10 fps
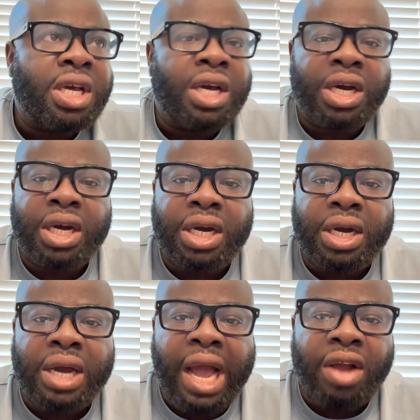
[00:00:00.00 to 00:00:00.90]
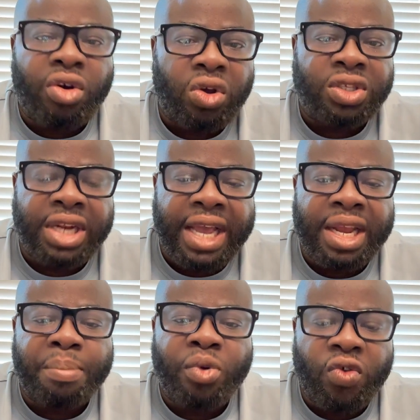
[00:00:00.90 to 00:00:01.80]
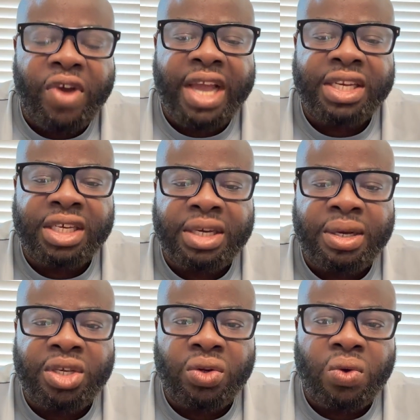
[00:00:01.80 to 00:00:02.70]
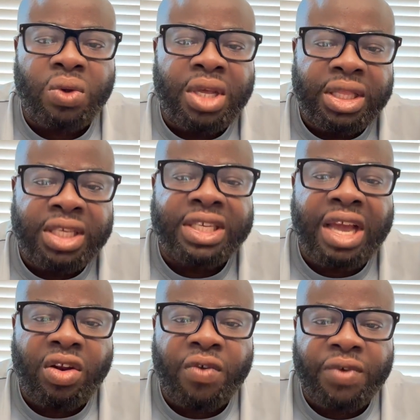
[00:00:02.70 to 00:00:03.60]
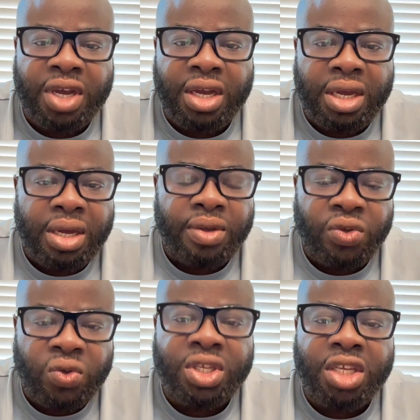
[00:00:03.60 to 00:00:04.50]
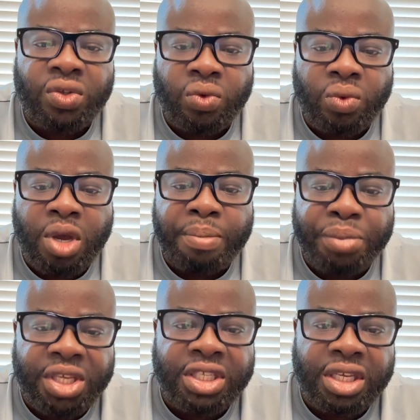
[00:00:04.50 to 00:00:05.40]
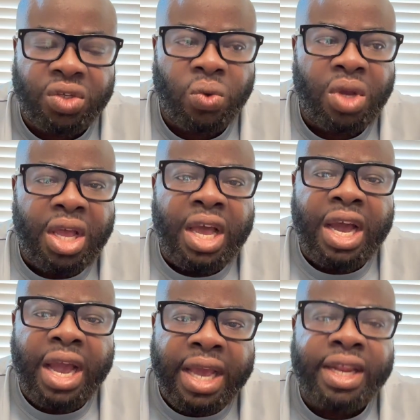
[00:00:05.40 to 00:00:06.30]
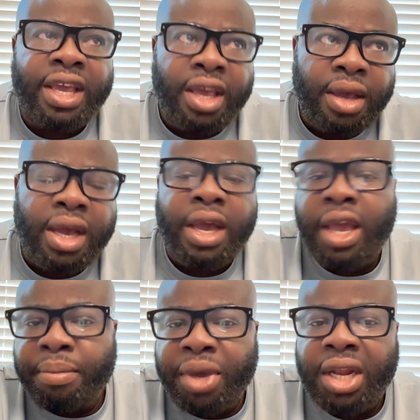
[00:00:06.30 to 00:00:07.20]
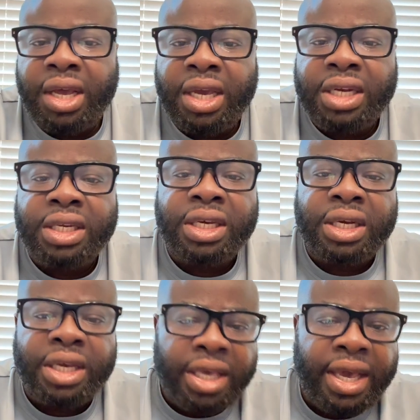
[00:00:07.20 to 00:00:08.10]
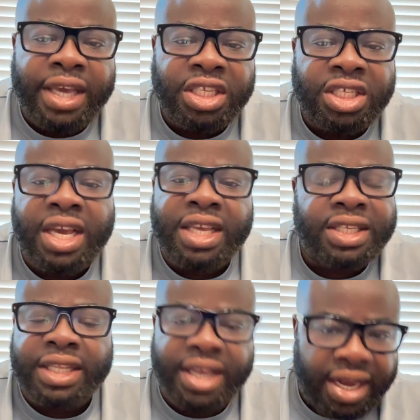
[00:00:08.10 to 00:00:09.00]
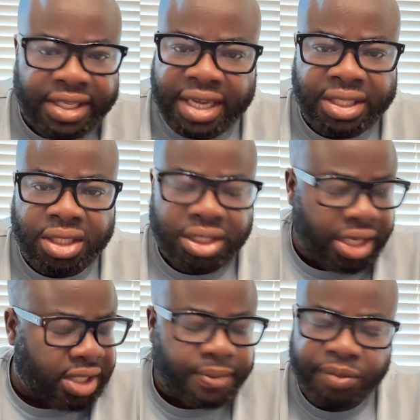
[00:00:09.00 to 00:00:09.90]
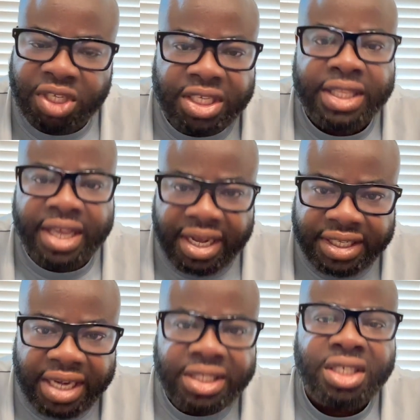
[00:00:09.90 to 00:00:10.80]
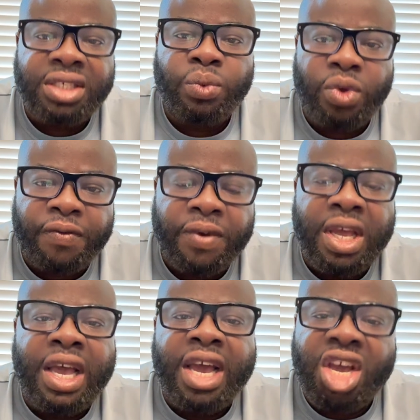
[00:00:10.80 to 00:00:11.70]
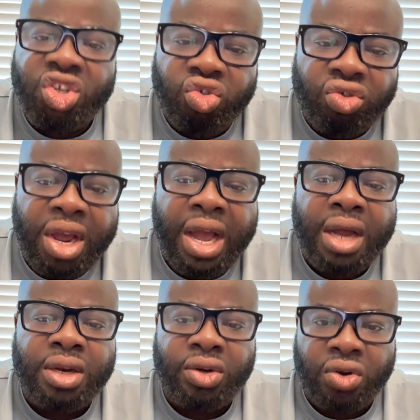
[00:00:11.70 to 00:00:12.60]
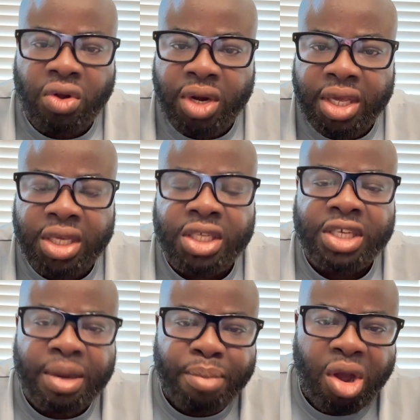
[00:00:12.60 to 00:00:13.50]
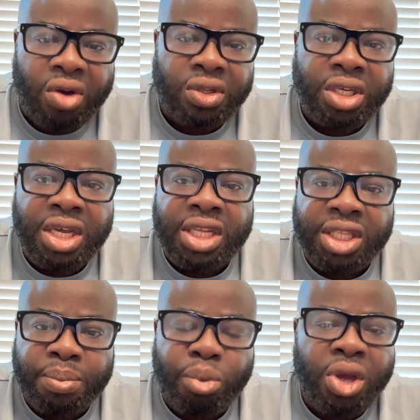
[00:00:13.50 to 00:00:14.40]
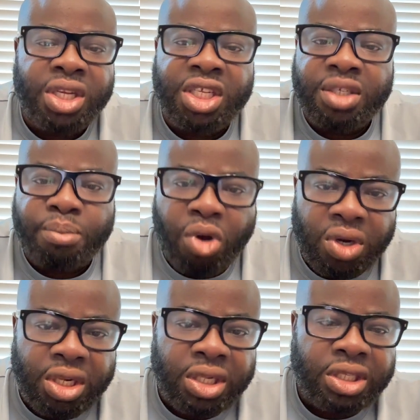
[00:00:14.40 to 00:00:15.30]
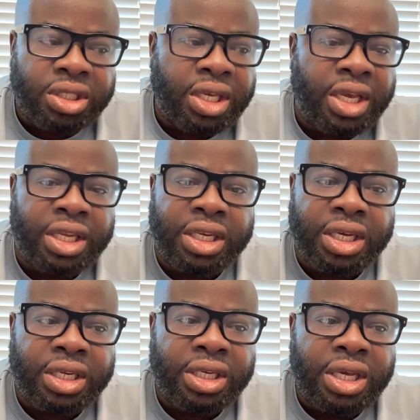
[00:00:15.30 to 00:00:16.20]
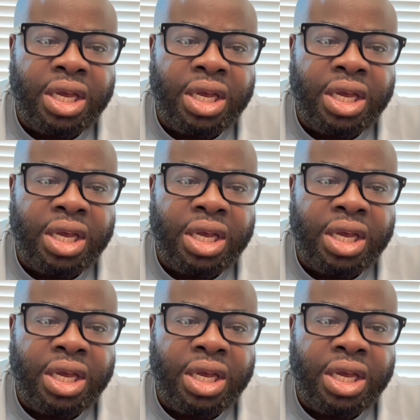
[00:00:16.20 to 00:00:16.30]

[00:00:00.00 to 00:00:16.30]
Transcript: across line, and provide this kind of usage to business. So an ML and AI engineer is a data scientist. Yes, it's a data scientist with extra knowledge about deploying these models and then